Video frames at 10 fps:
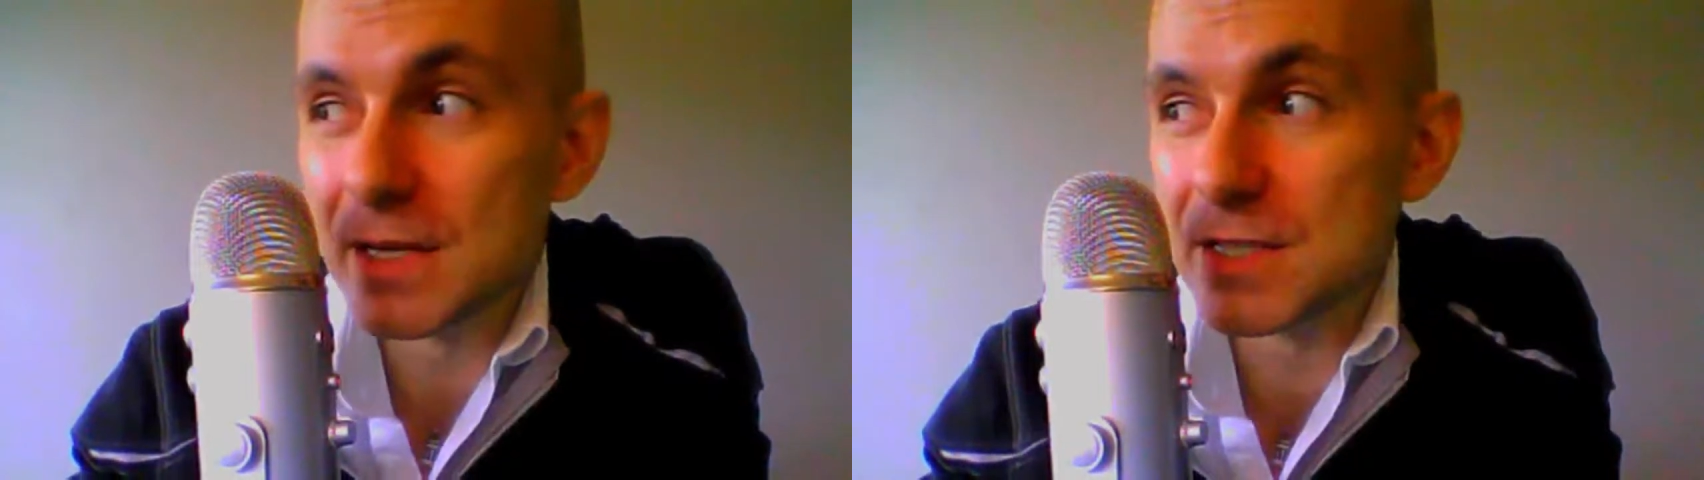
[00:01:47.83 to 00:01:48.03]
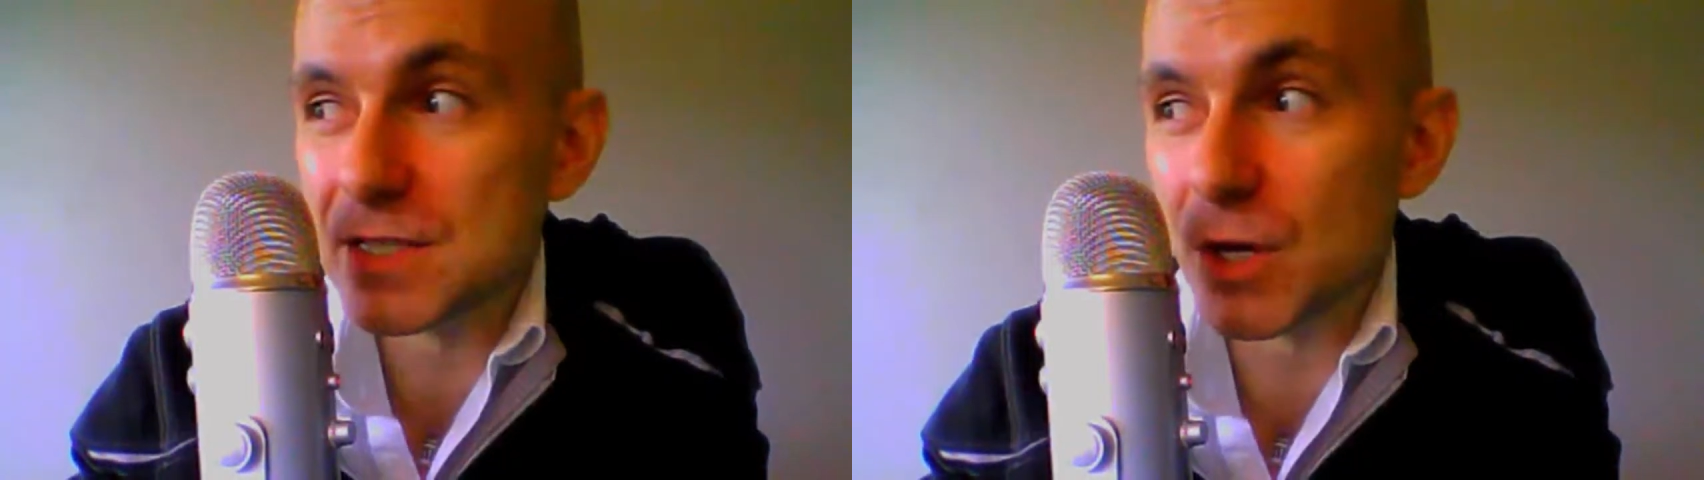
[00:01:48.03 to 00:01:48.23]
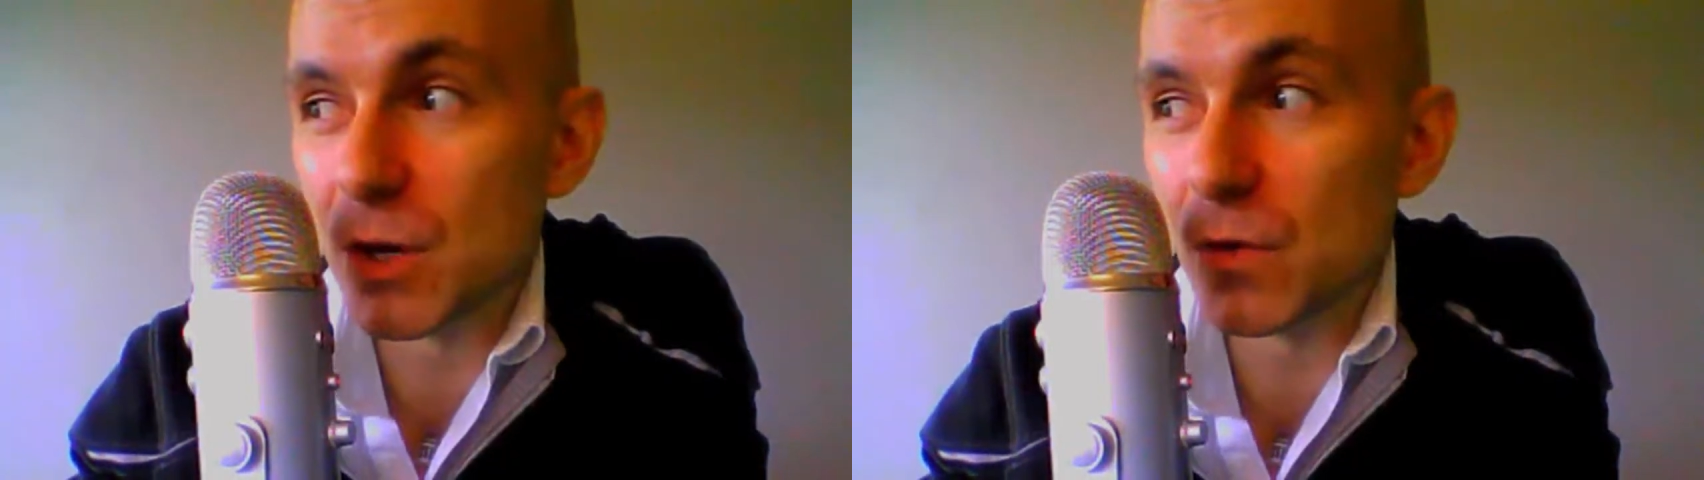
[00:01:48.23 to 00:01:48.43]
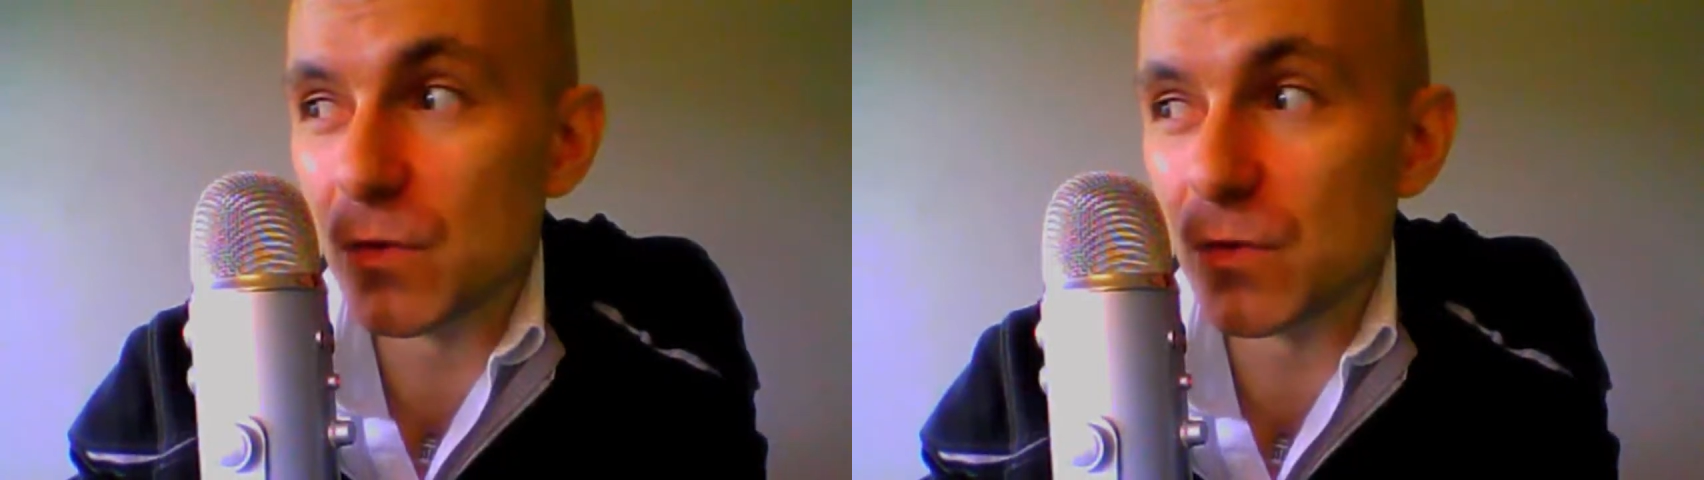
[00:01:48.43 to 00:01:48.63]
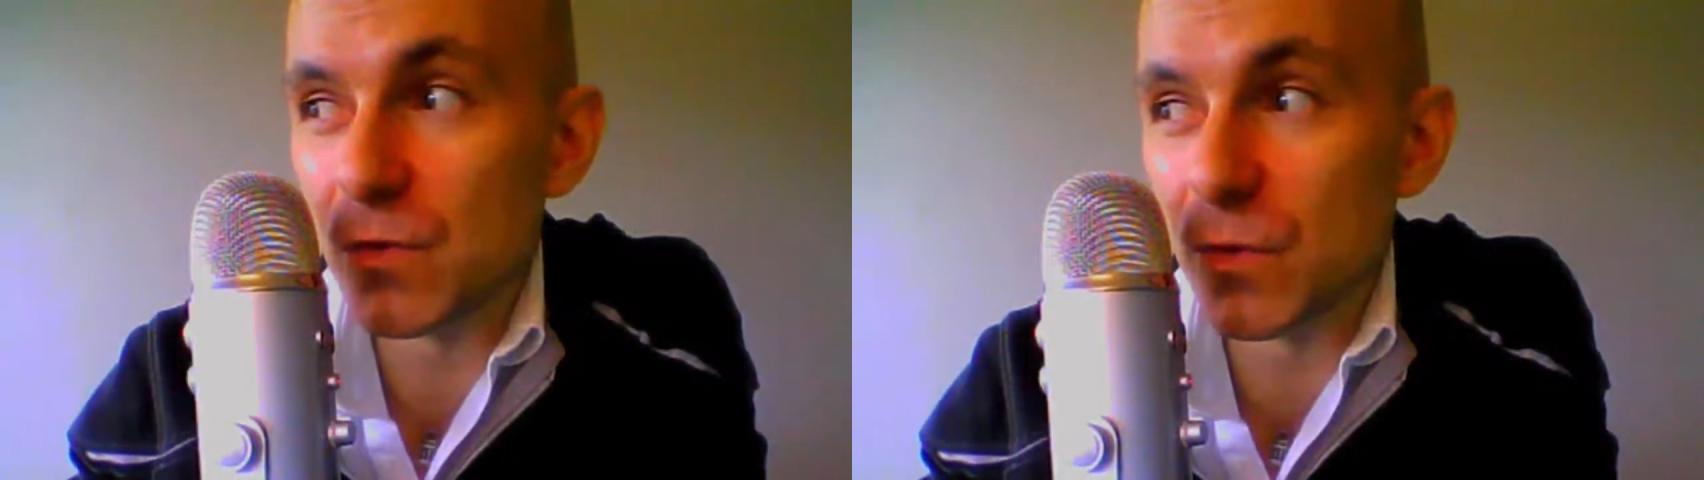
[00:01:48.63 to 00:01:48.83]
So
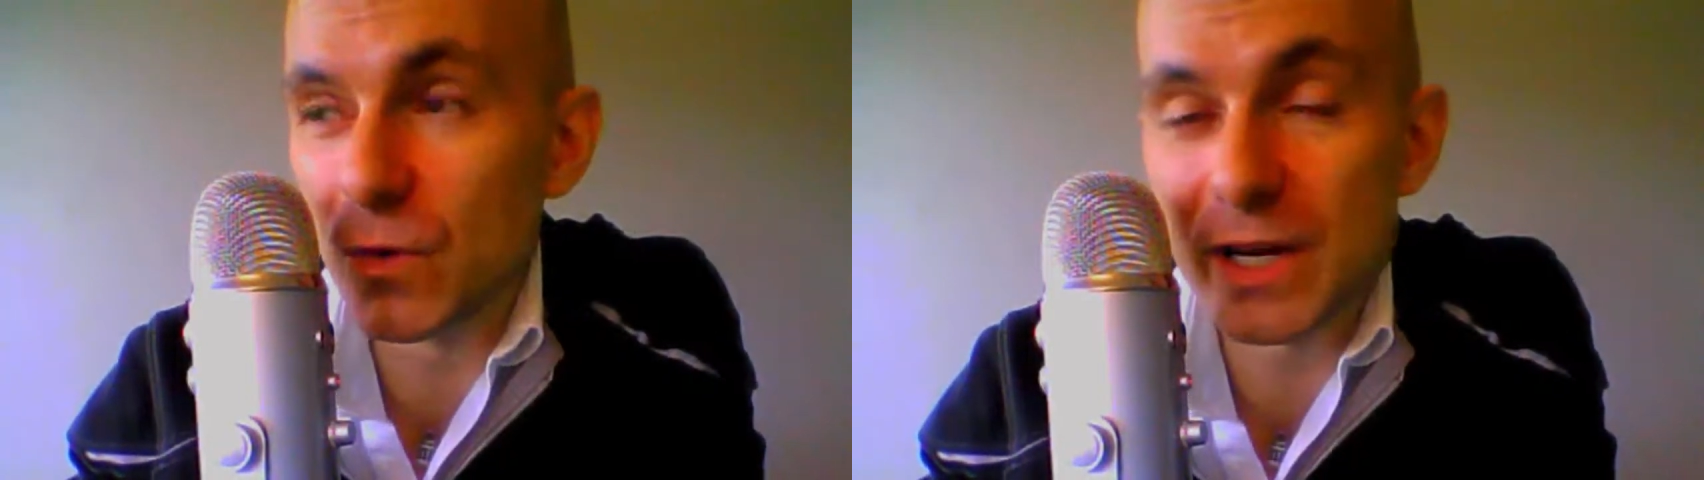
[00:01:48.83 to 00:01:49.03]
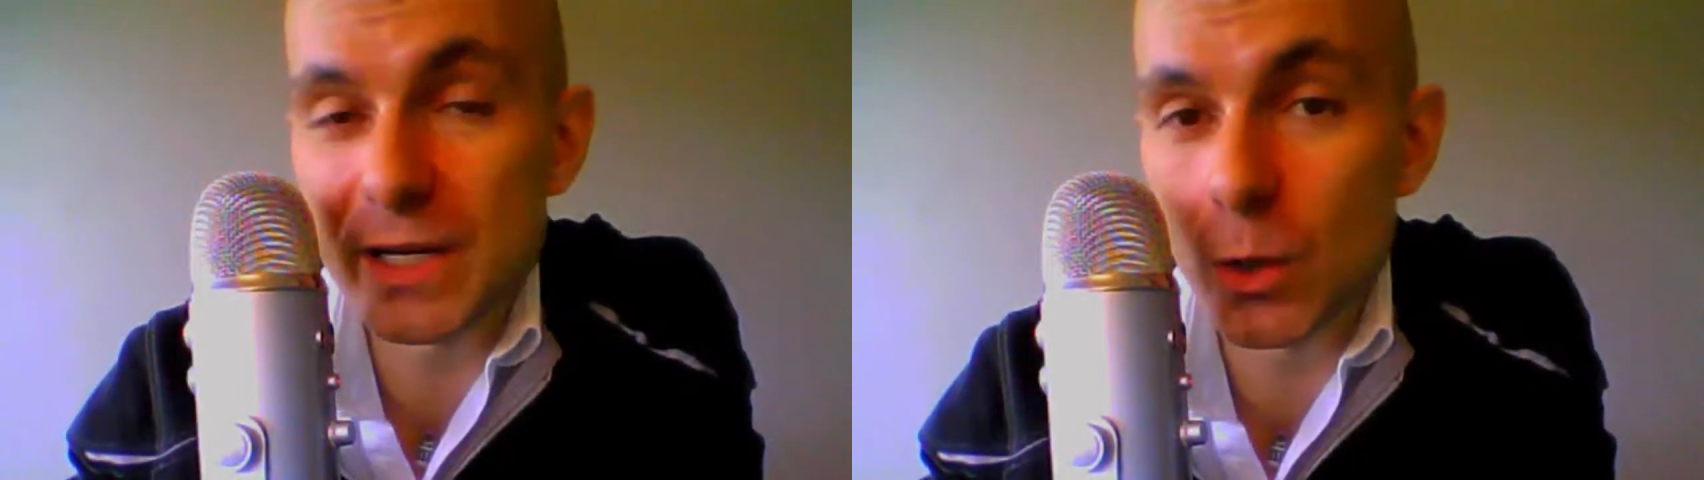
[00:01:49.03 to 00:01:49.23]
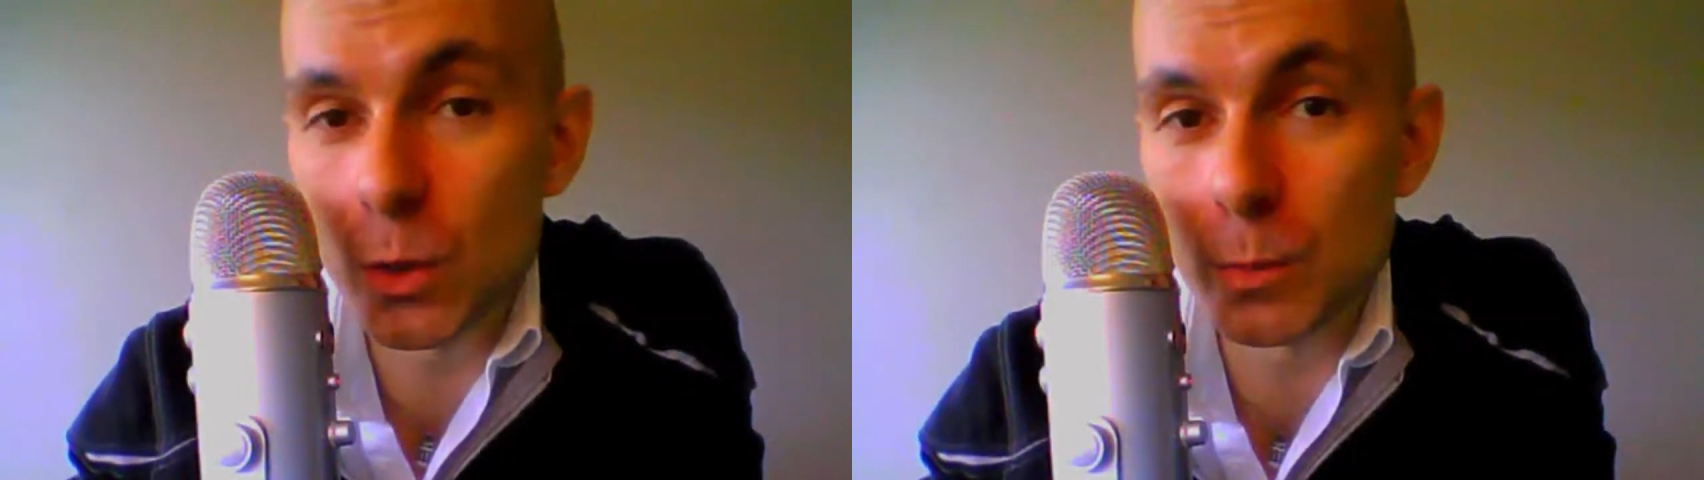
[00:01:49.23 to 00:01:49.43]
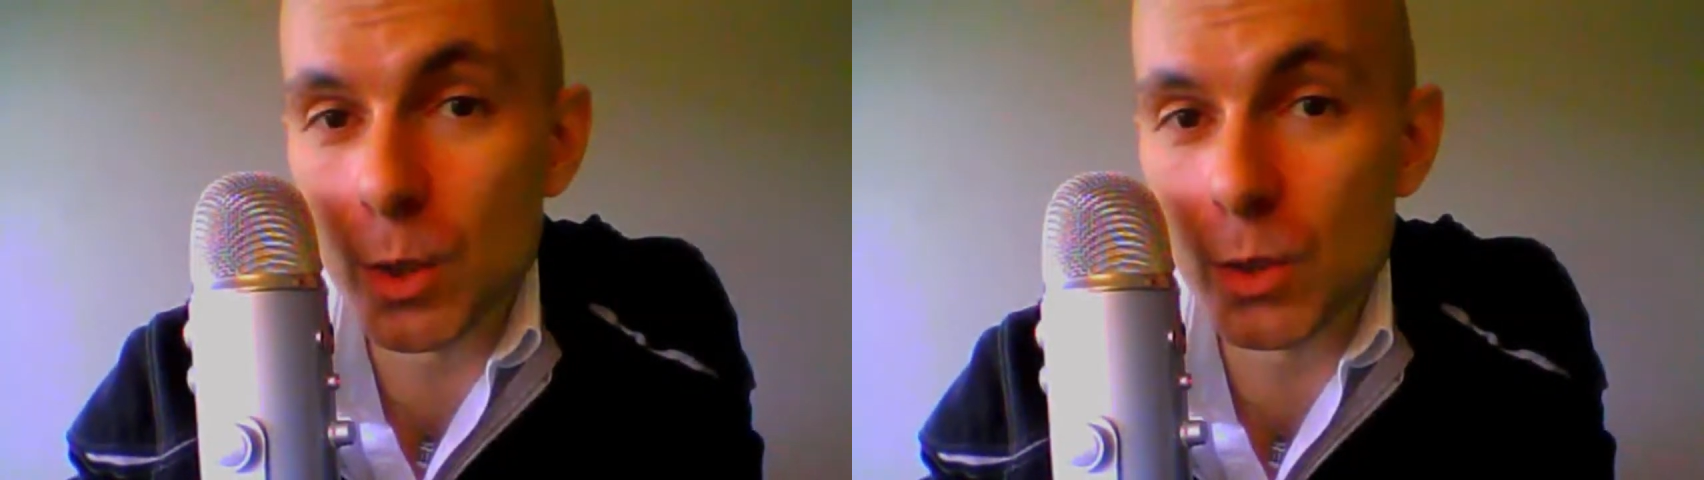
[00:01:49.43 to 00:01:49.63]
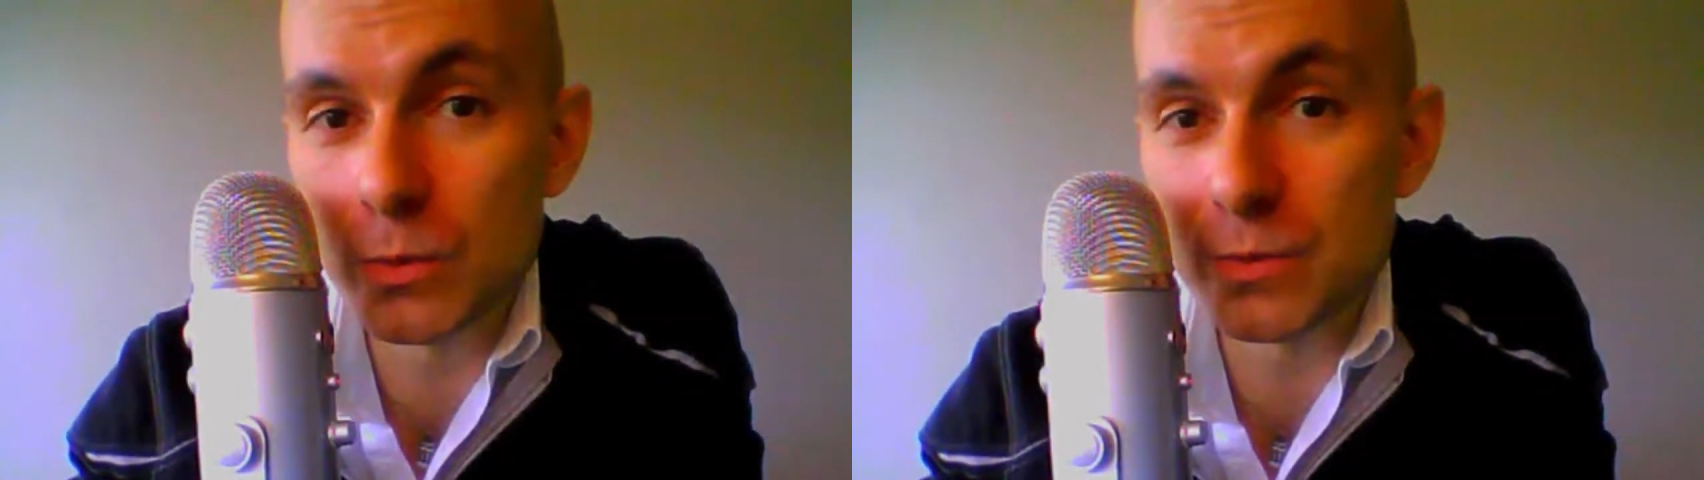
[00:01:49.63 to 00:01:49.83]
for any
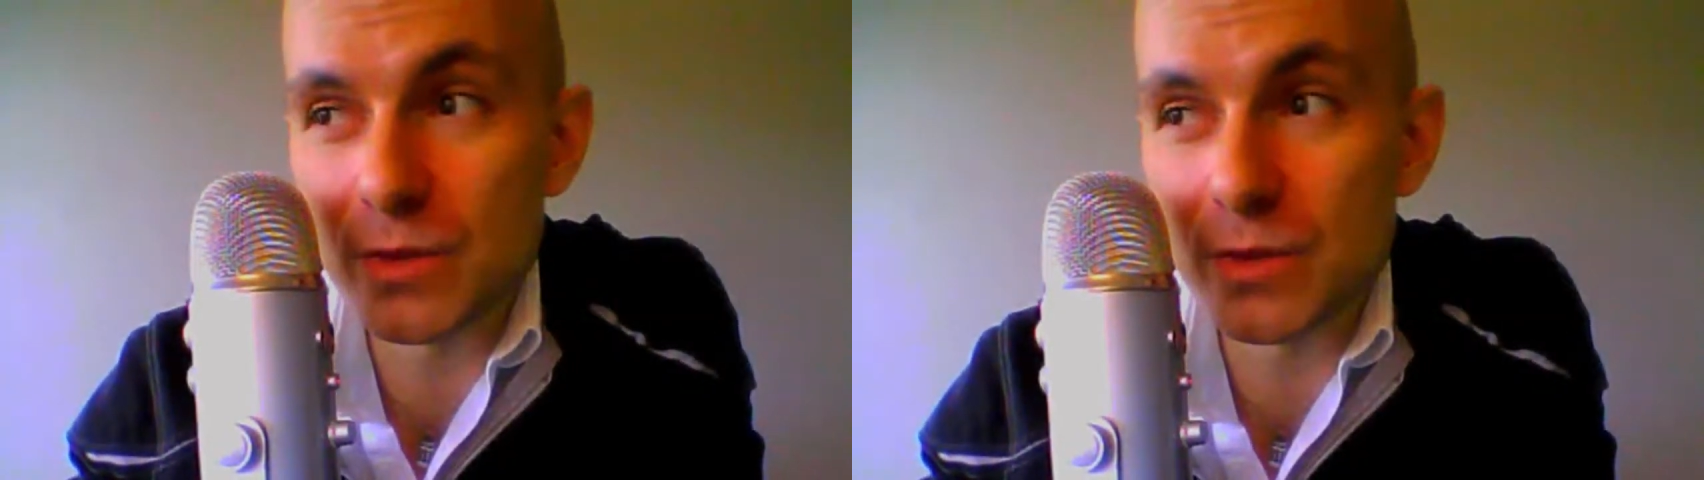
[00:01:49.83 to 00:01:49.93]
hormone,